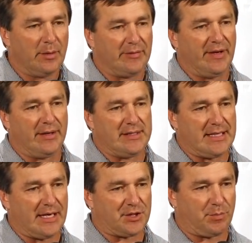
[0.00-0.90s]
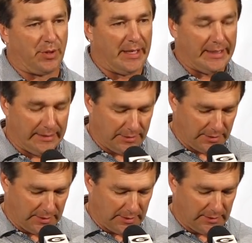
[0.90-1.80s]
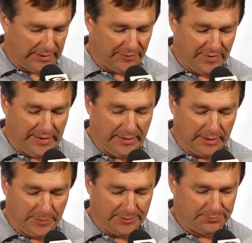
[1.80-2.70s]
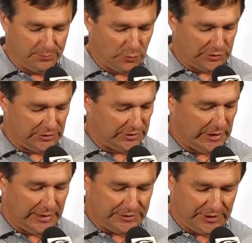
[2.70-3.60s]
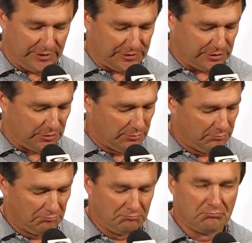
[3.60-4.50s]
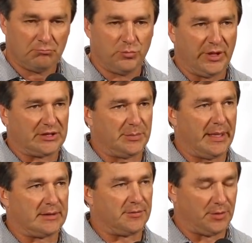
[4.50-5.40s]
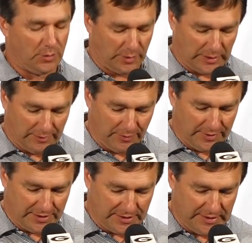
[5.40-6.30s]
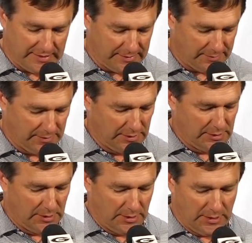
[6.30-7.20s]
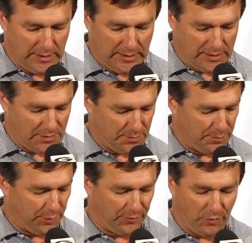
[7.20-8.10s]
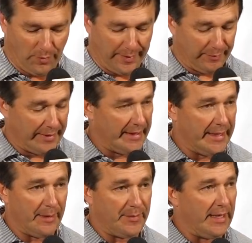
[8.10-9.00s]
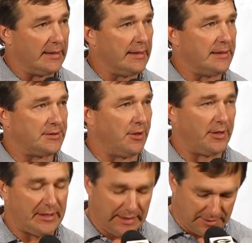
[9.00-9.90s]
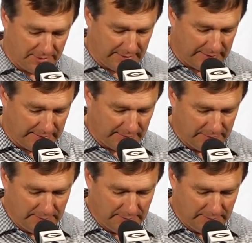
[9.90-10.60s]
County's got a sprained left knee ligament, which is non-surgical. We expect a full recovery this season. He's performing rehab daily. He started yesterday.